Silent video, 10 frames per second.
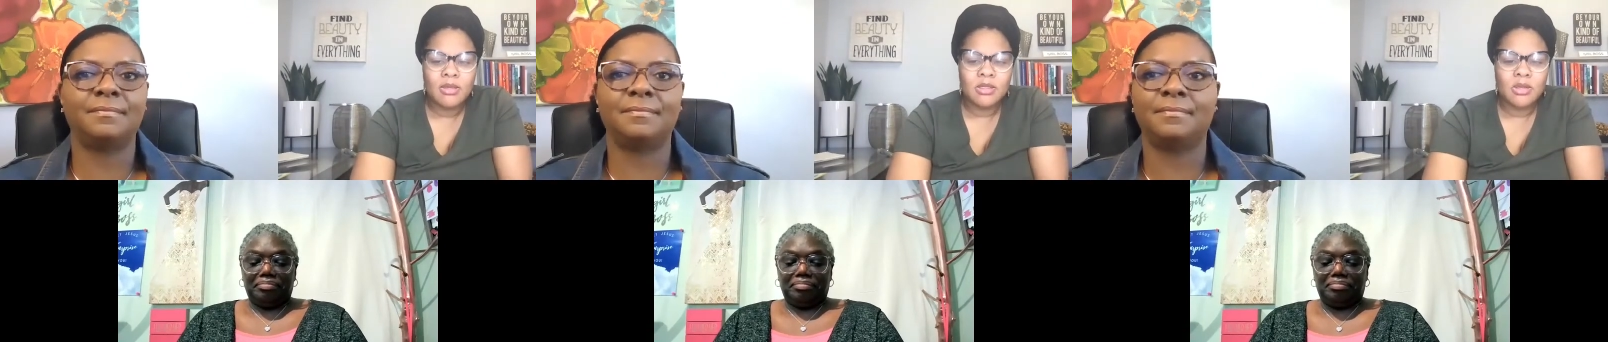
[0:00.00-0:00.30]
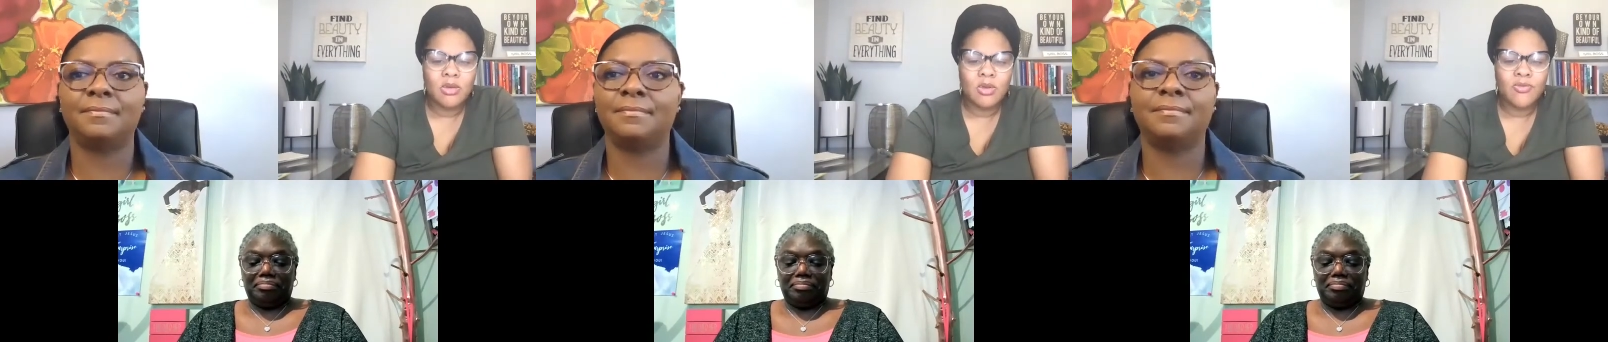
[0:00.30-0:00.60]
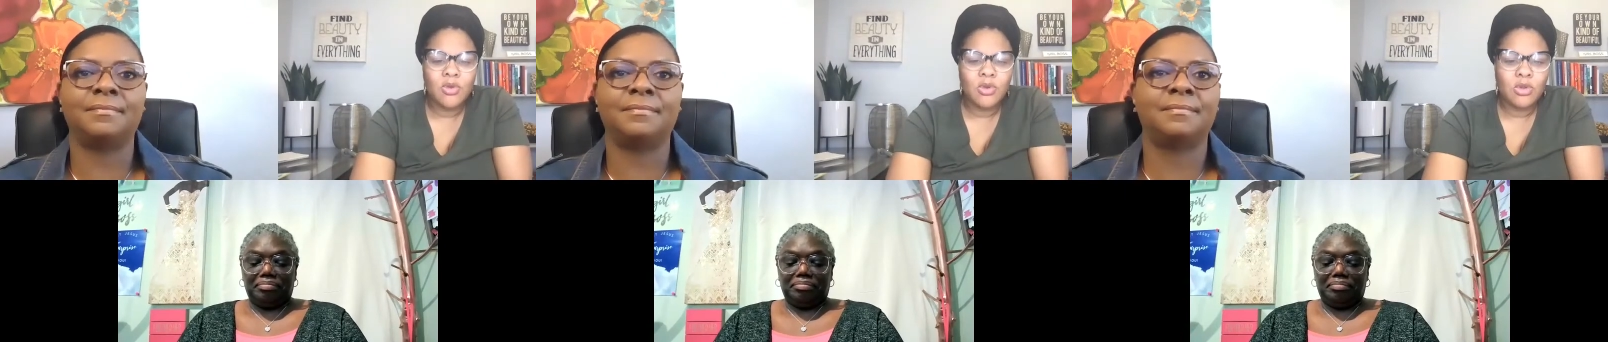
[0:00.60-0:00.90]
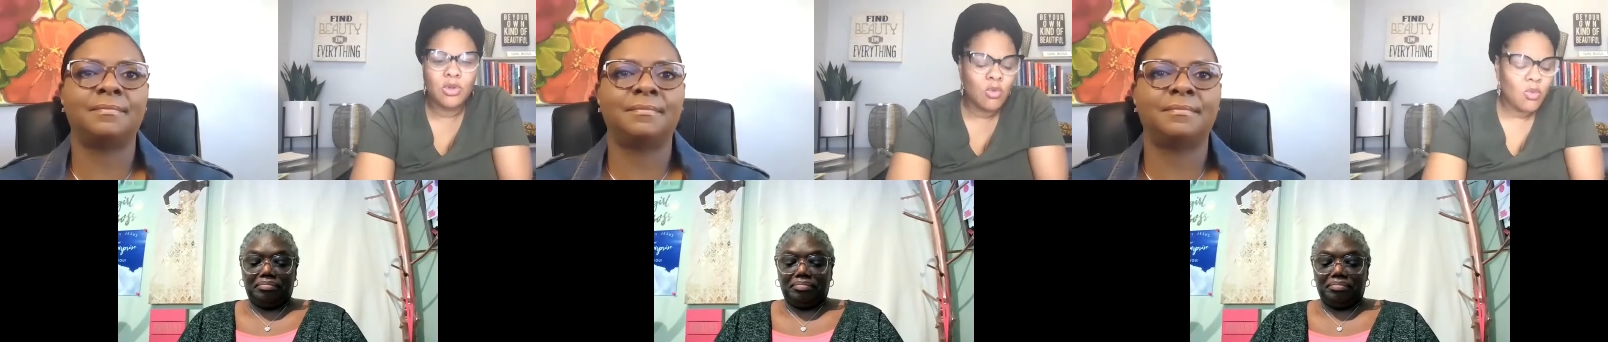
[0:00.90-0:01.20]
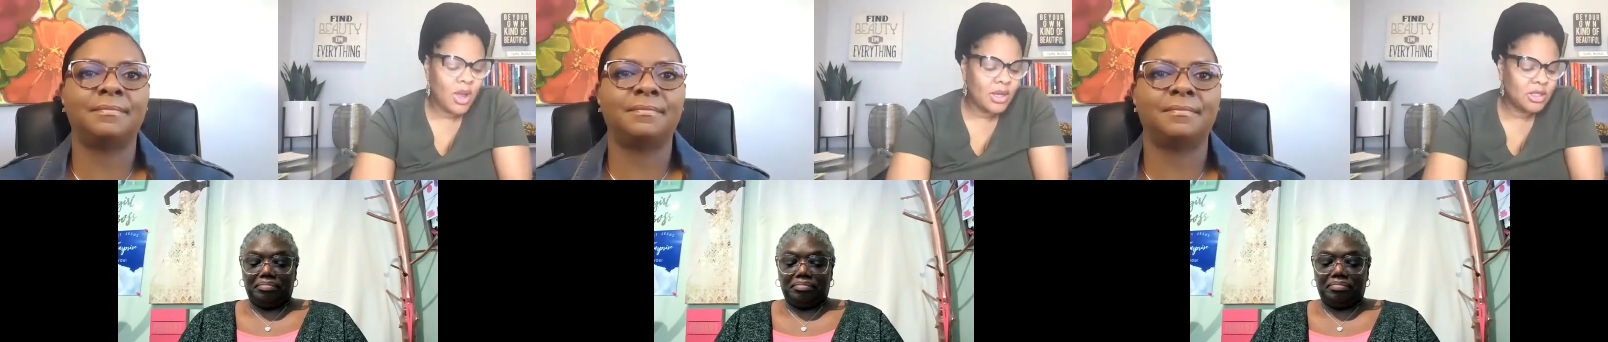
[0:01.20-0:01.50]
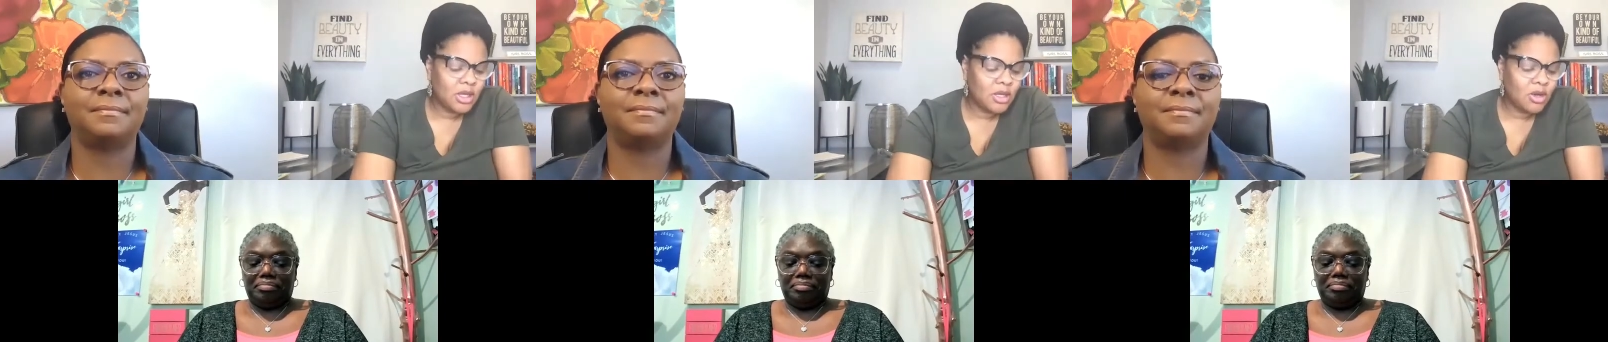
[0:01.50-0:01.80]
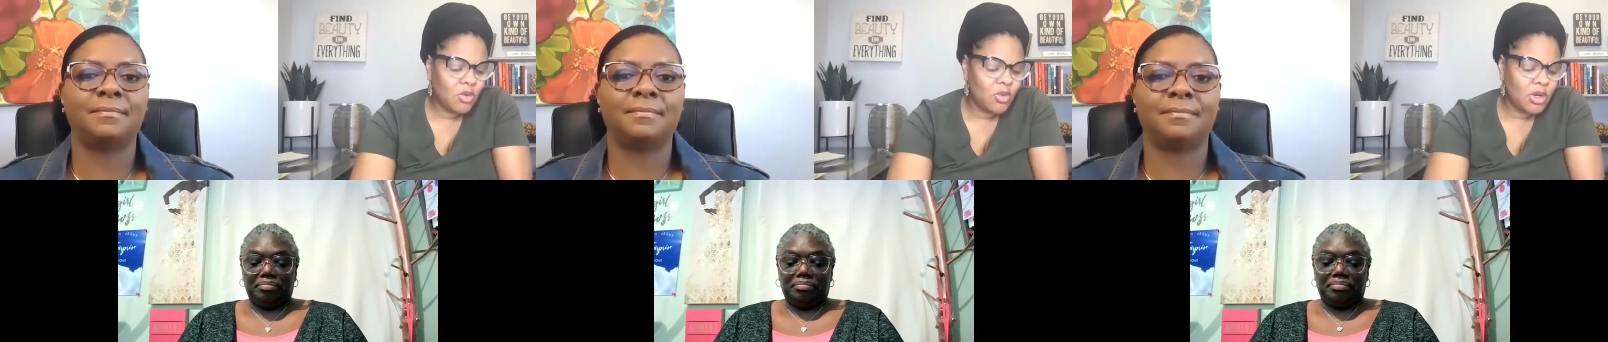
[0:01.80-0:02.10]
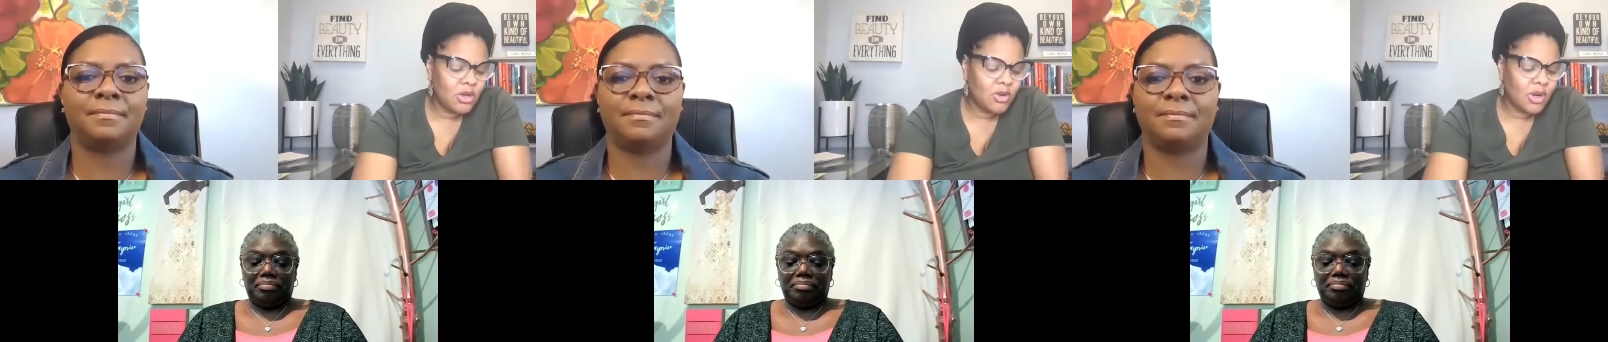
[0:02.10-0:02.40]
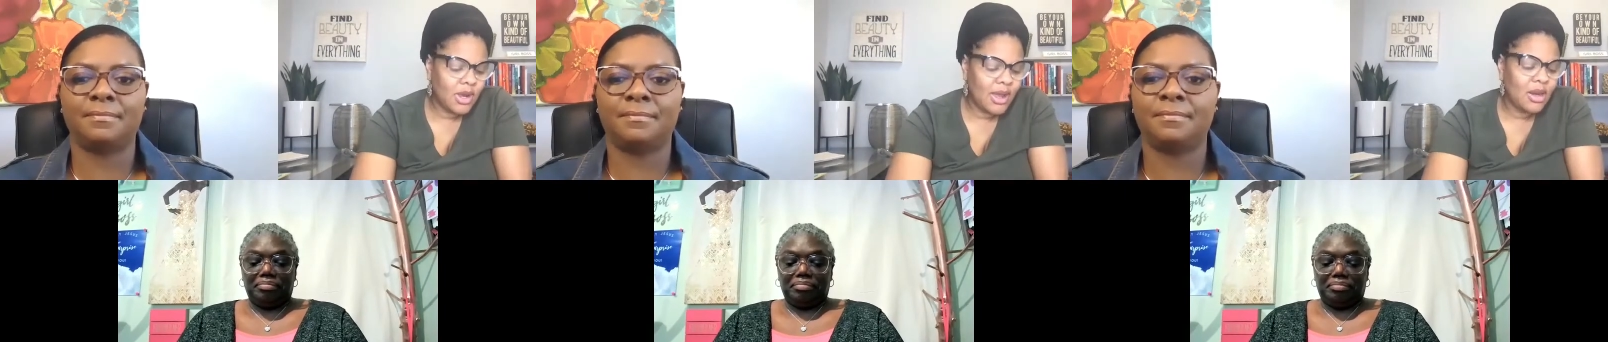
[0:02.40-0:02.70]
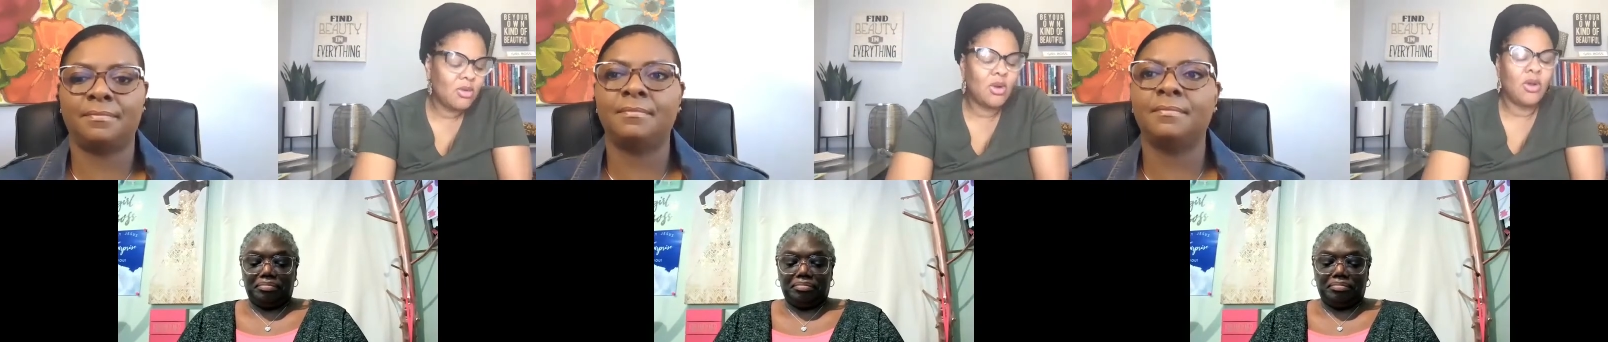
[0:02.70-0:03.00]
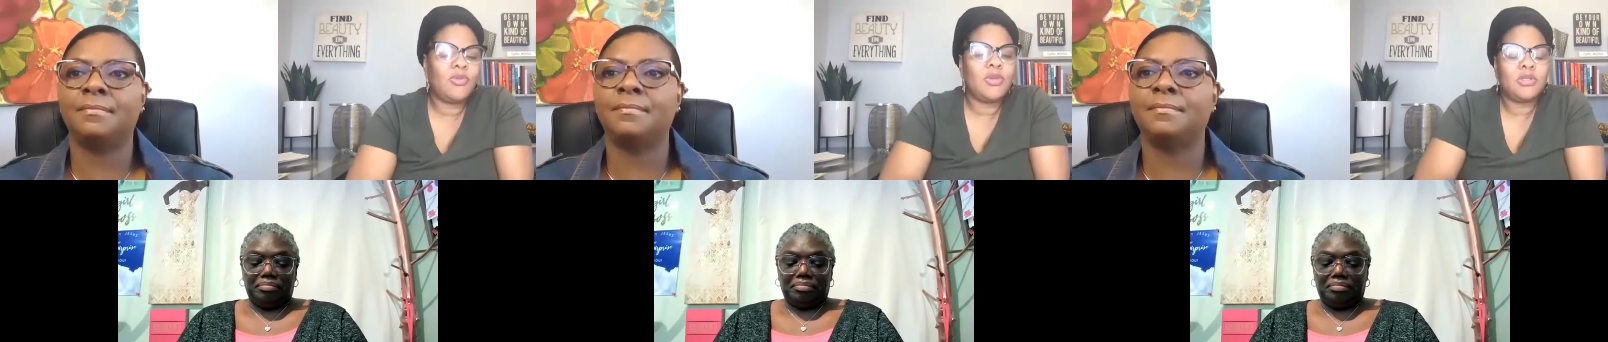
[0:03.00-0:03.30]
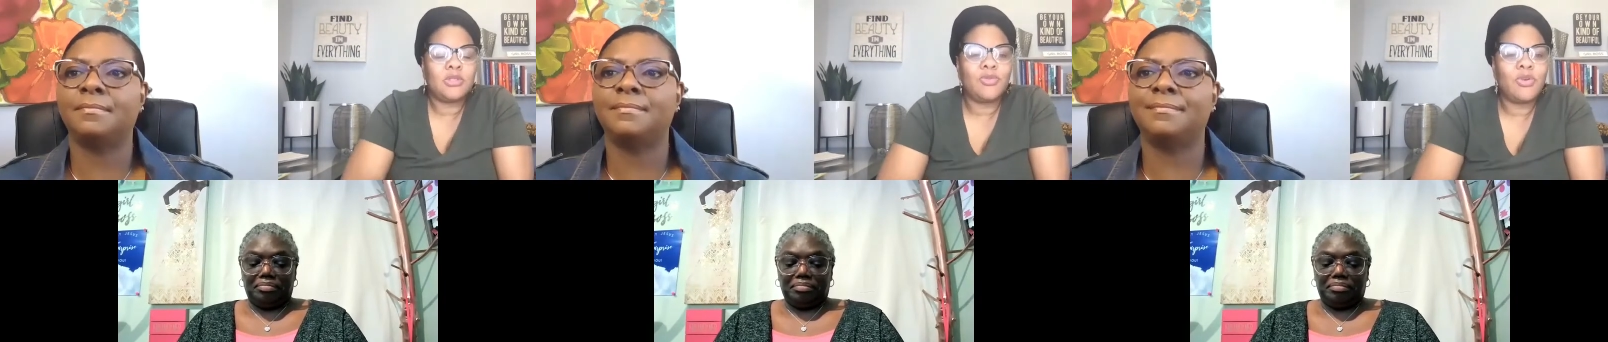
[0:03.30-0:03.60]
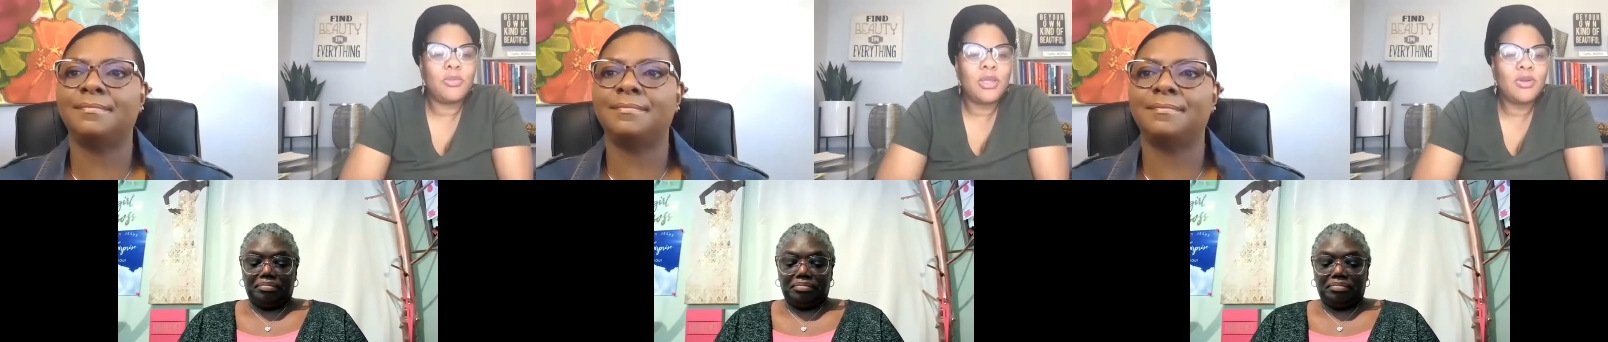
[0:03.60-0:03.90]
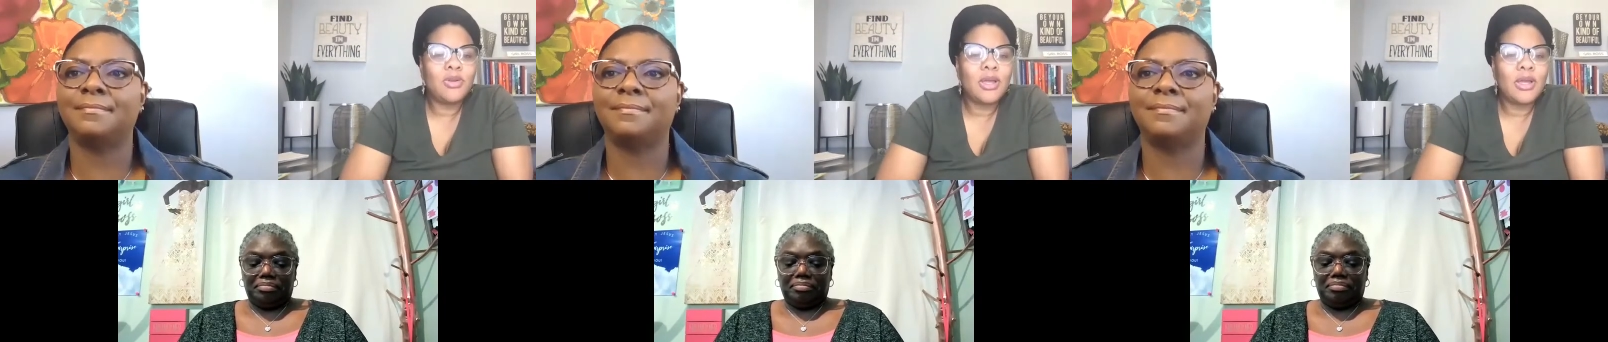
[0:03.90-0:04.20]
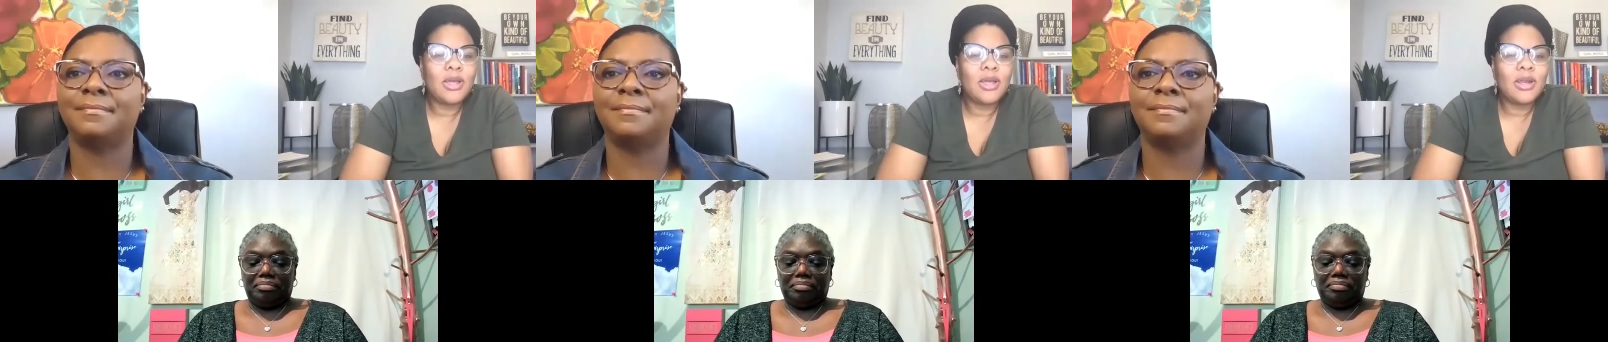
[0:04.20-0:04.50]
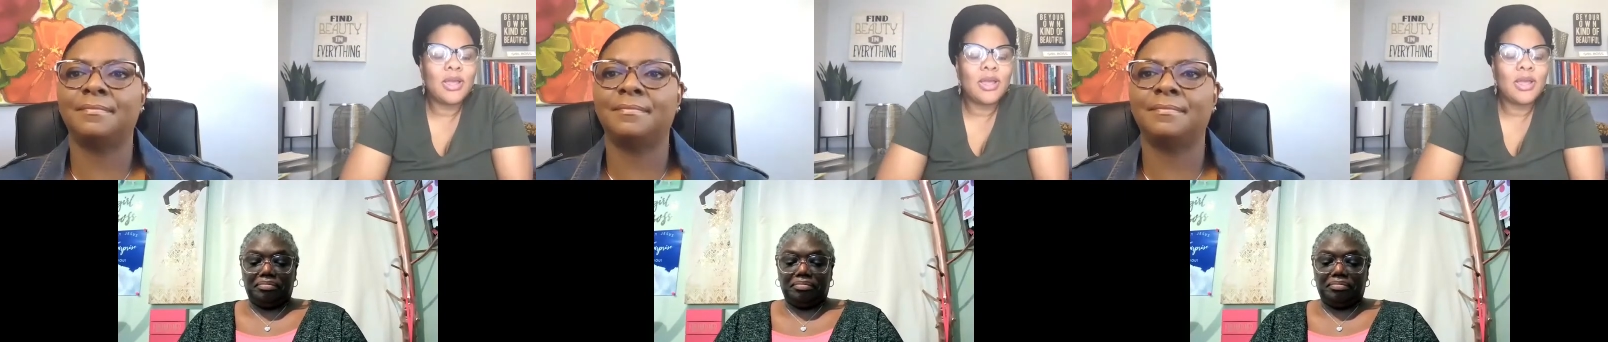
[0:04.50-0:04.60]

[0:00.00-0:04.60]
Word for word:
Speaker 1: So if you're you're watching and you're wondering, I don't know if this is for me or not.